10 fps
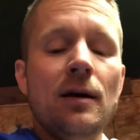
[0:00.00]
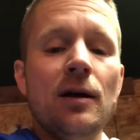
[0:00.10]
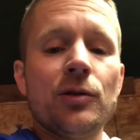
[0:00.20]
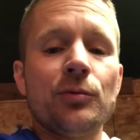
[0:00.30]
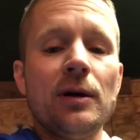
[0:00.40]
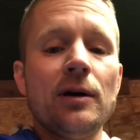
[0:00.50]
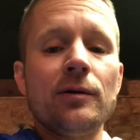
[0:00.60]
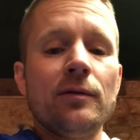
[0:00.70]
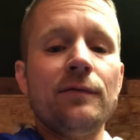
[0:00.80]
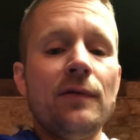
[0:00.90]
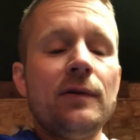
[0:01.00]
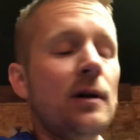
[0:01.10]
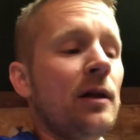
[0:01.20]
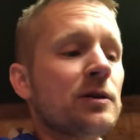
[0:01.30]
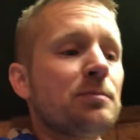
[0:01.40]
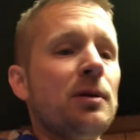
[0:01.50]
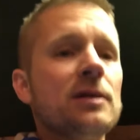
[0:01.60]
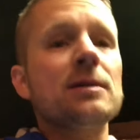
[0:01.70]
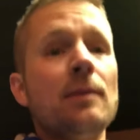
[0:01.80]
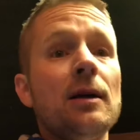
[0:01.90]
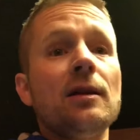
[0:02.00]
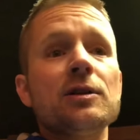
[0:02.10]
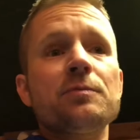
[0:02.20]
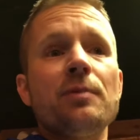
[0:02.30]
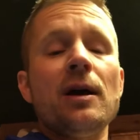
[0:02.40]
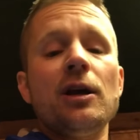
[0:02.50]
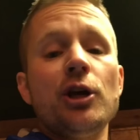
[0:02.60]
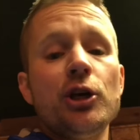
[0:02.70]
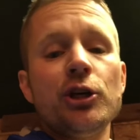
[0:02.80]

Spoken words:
$350 plus on my lunch break.